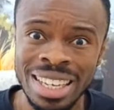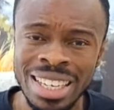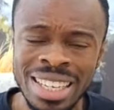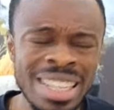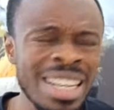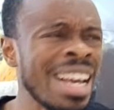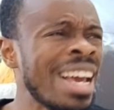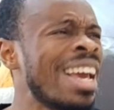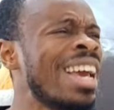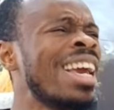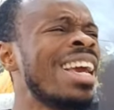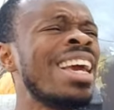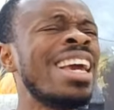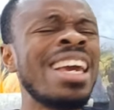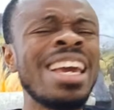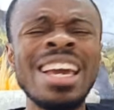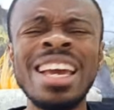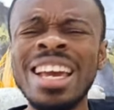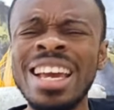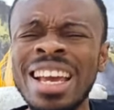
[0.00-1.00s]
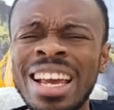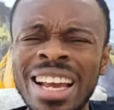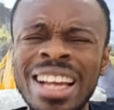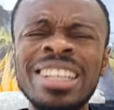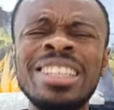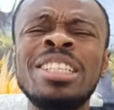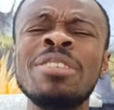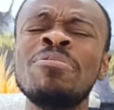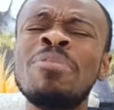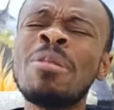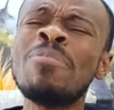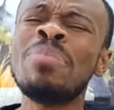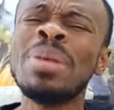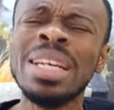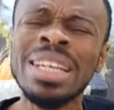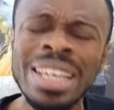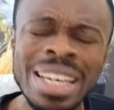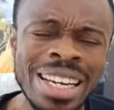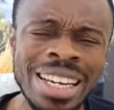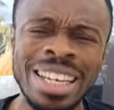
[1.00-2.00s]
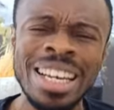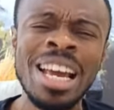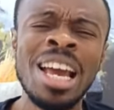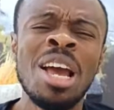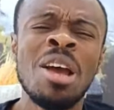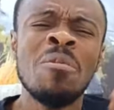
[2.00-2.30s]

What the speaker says: Yay, Bibini,